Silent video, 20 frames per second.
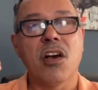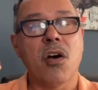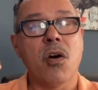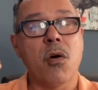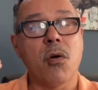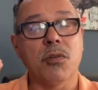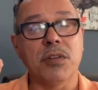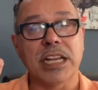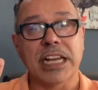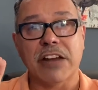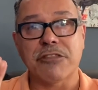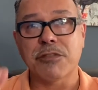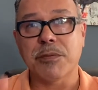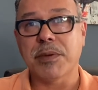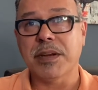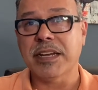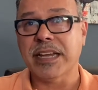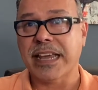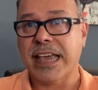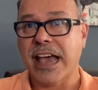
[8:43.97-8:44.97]
holding
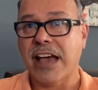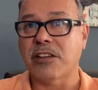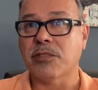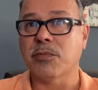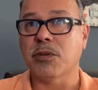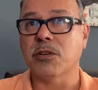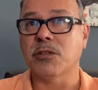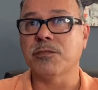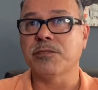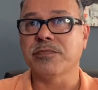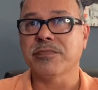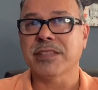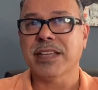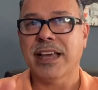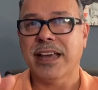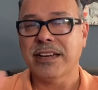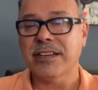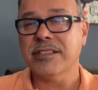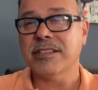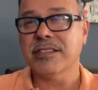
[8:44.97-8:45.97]
everybody accountable,
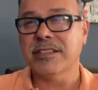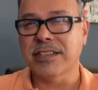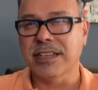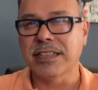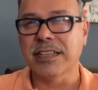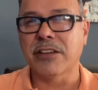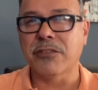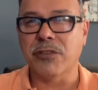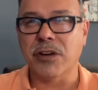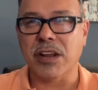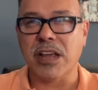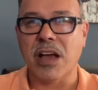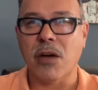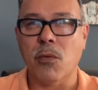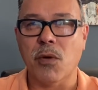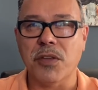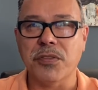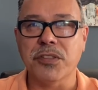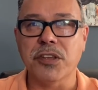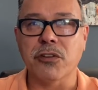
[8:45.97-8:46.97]
and just delivering on
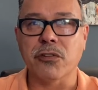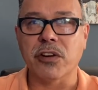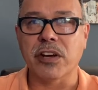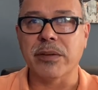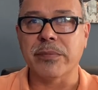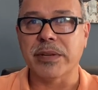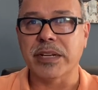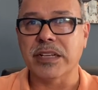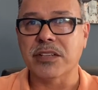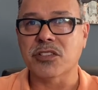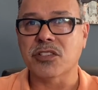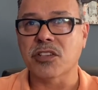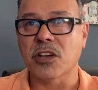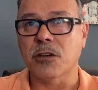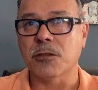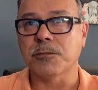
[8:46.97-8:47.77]
what the agreement is. So,